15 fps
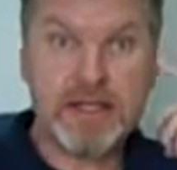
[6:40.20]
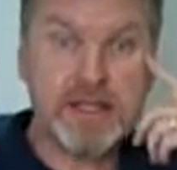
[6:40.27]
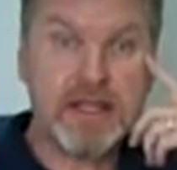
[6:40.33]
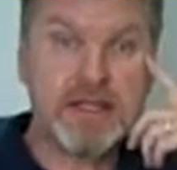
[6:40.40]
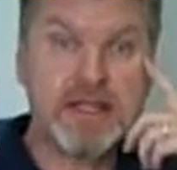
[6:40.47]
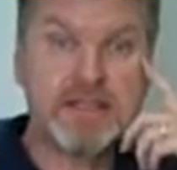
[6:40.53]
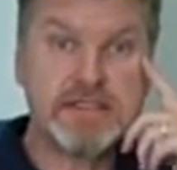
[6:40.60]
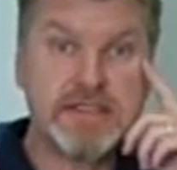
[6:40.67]

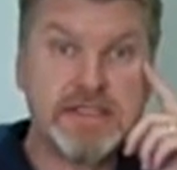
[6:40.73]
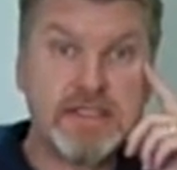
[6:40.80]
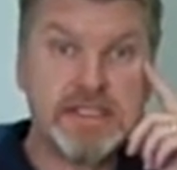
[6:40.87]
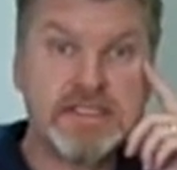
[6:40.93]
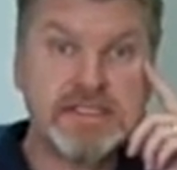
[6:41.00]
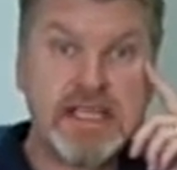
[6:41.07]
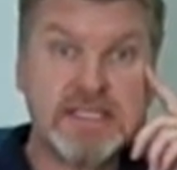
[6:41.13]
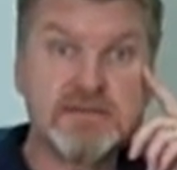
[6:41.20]
an internal
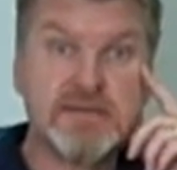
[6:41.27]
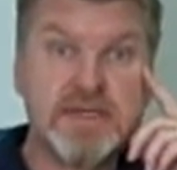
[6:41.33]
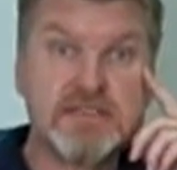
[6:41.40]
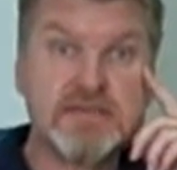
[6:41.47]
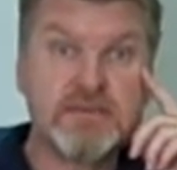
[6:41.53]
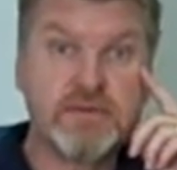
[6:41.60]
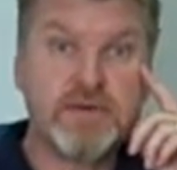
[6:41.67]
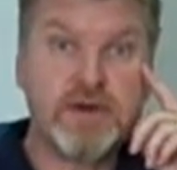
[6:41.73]
assessed piece
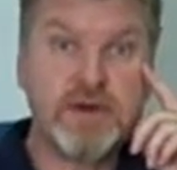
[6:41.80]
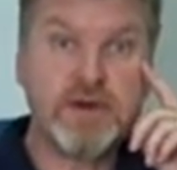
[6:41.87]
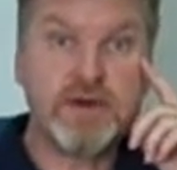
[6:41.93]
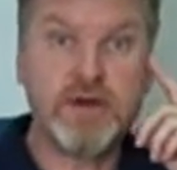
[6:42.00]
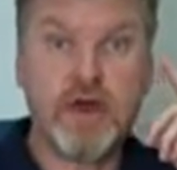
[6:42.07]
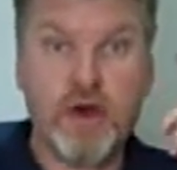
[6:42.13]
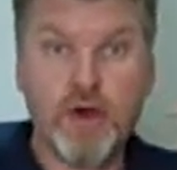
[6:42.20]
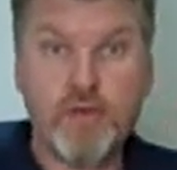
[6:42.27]
of work
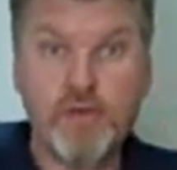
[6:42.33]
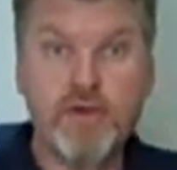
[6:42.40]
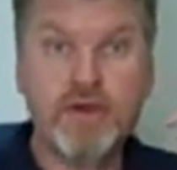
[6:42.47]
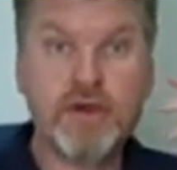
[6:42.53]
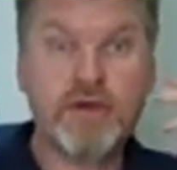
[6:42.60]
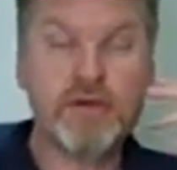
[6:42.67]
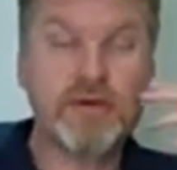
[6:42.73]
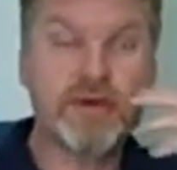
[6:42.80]
or a
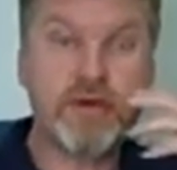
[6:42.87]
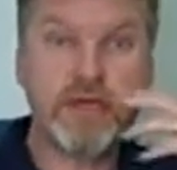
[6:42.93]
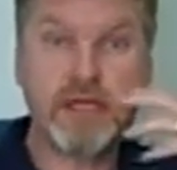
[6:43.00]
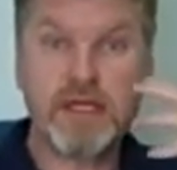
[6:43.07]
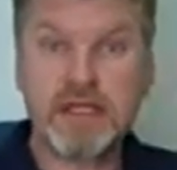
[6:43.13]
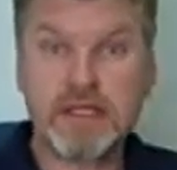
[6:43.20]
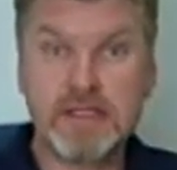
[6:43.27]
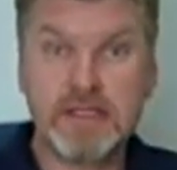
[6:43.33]
homework or
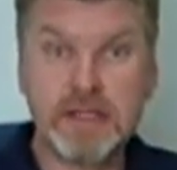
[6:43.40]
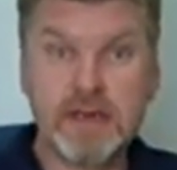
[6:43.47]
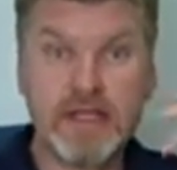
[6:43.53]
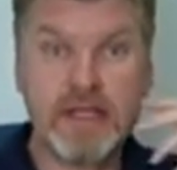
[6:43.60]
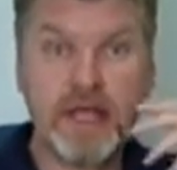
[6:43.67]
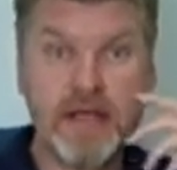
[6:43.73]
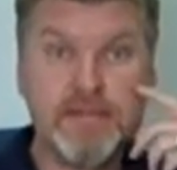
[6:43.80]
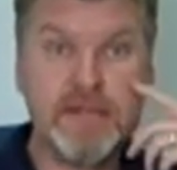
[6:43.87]

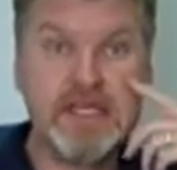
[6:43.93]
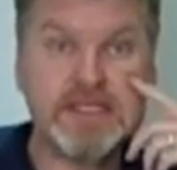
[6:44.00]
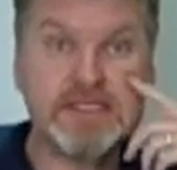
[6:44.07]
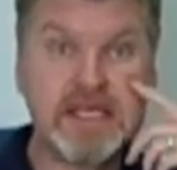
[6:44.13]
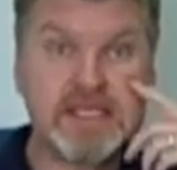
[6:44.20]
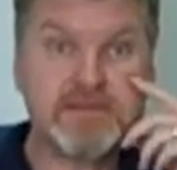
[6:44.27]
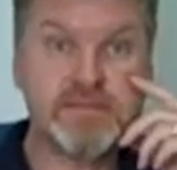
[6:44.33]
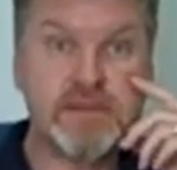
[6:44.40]
an IB
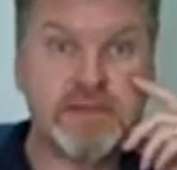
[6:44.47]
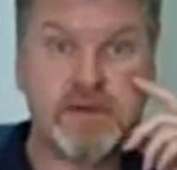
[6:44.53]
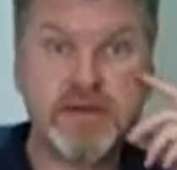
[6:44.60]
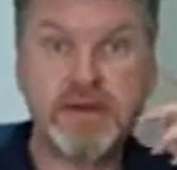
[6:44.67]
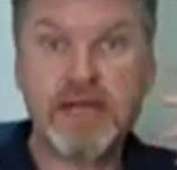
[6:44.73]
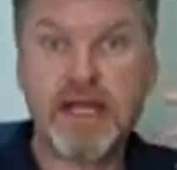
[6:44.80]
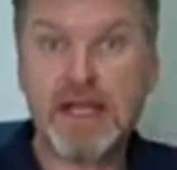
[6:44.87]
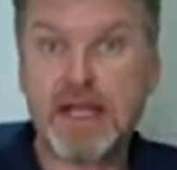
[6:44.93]
assessment or
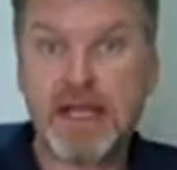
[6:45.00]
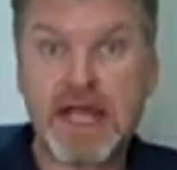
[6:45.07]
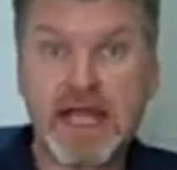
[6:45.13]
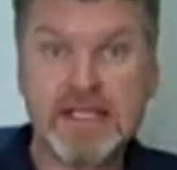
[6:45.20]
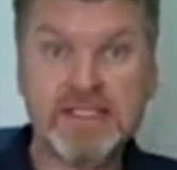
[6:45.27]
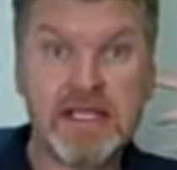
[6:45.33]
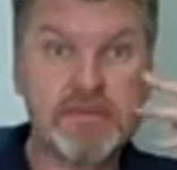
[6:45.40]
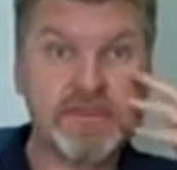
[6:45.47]
an
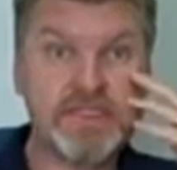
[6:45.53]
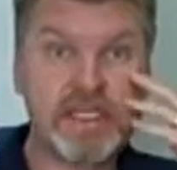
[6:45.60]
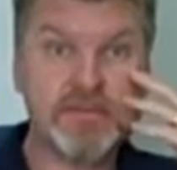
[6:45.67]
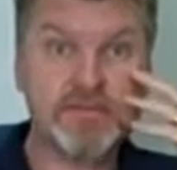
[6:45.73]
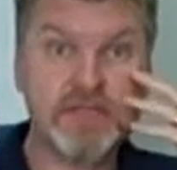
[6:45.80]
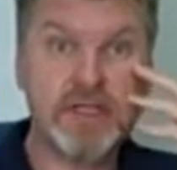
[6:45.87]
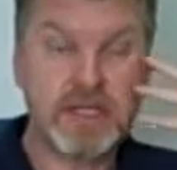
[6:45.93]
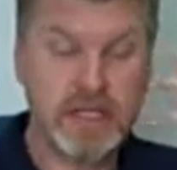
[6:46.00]
ISM
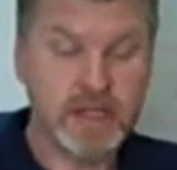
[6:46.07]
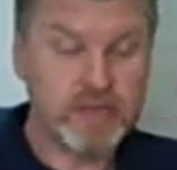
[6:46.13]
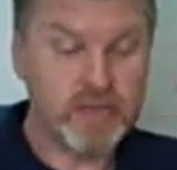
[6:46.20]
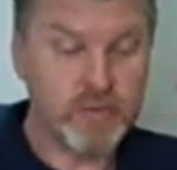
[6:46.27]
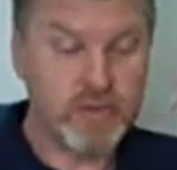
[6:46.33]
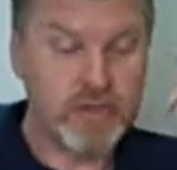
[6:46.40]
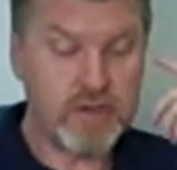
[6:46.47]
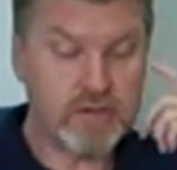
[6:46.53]
assessment, the
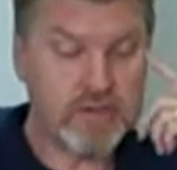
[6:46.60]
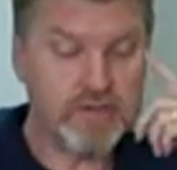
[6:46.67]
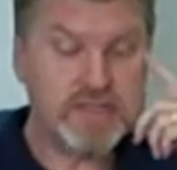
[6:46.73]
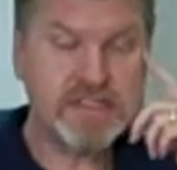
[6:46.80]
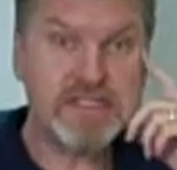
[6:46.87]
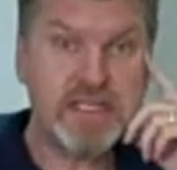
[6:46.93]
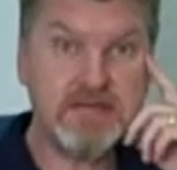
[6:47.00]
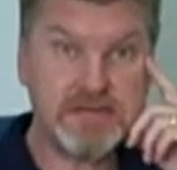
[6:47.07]
work will
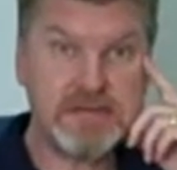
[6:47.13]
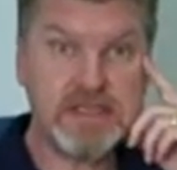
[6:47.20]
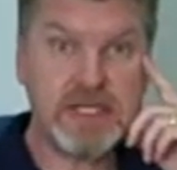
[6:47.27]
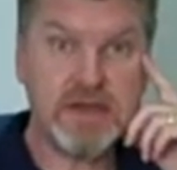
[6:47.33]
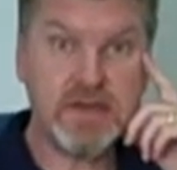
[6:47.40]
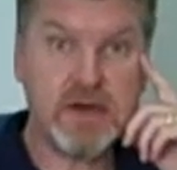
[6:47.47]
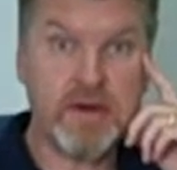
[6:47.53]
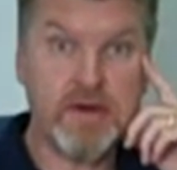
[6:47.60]
receive
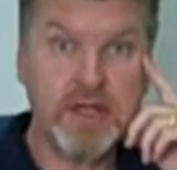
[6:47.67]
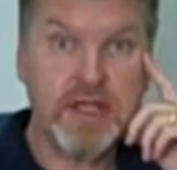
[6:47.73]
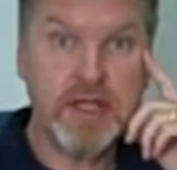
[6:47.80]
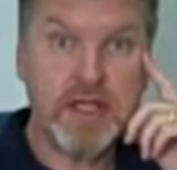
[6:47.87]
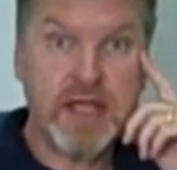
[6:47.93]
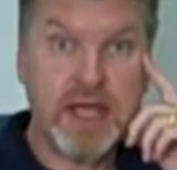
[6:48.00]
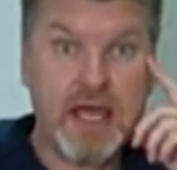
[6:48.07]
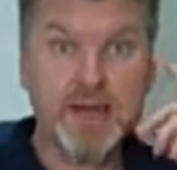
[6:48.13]
0,
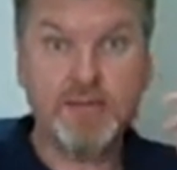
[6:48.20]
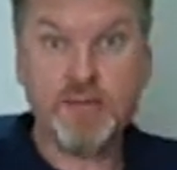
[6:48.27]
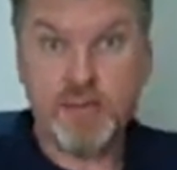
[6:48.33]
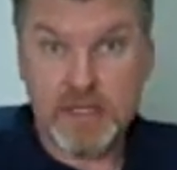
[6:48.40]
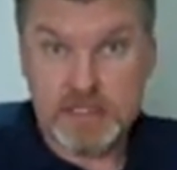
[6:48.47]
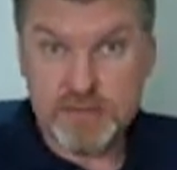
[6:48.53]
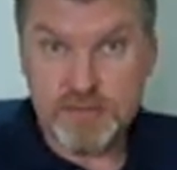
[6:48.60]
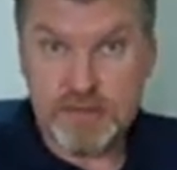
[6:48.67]

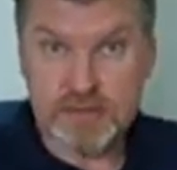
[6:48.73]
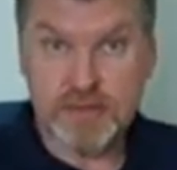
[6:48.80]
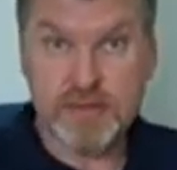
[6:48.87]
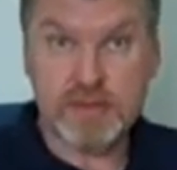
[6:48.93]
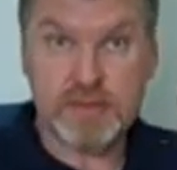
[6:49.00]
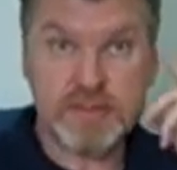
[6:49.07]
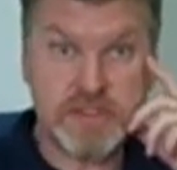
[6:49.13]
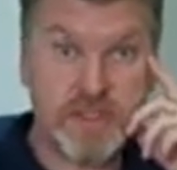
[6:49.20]
which will
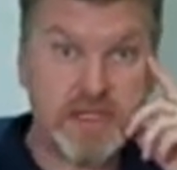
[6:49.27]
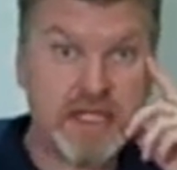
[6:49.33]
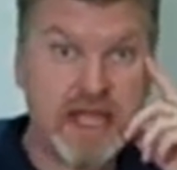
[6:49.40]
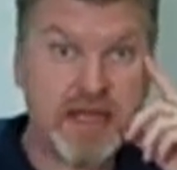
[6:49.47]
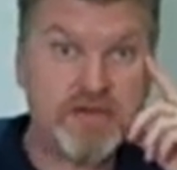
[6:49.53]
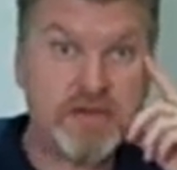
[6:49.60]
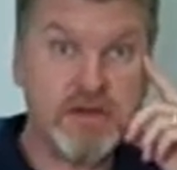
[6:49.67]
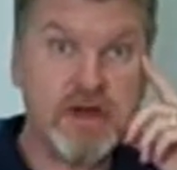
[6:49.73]
certainly
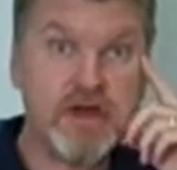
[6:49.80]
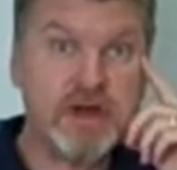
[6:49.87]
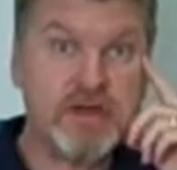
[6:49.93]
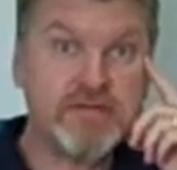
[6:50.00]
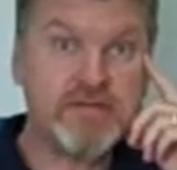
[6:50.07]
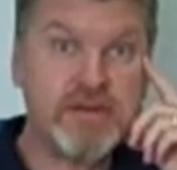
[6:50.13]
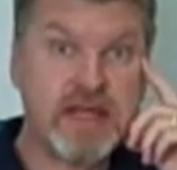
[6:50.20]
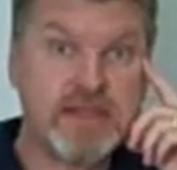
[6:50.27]
have a knock-on
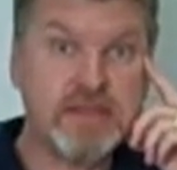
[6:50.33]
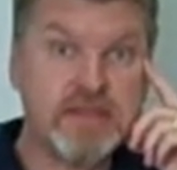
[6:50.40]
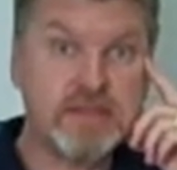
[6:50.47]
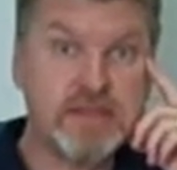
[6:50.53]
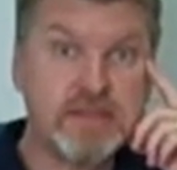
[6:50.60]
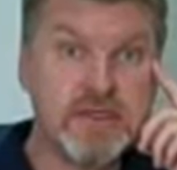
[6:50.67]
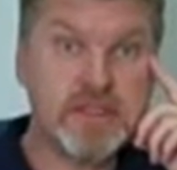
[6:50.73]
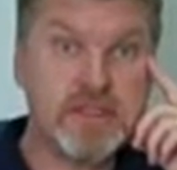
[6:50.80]
effect
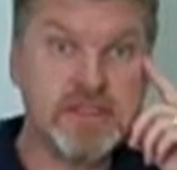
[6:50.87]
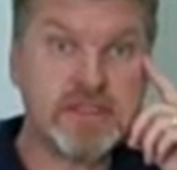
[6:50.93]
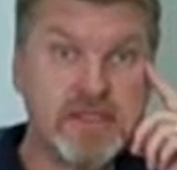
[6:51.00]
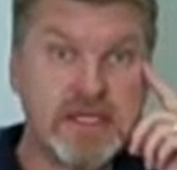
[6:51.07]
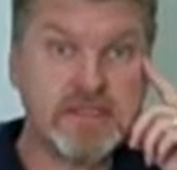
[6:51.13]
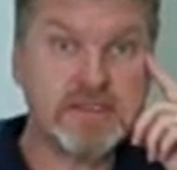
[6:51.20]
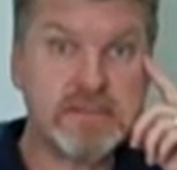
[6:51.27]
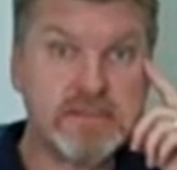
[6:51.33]
to your
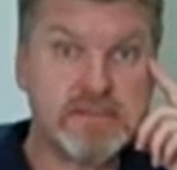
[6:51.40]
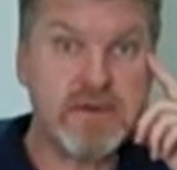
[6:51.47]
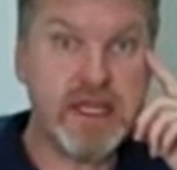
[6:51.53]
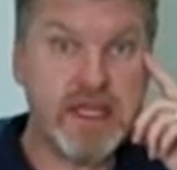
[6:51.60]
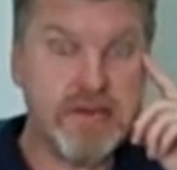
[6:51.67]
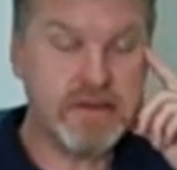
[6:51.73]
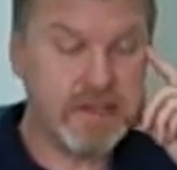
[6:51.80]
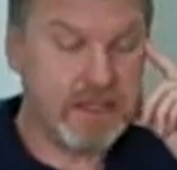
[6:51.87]
semester's
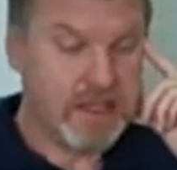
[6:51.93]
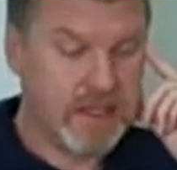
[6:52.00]
grade.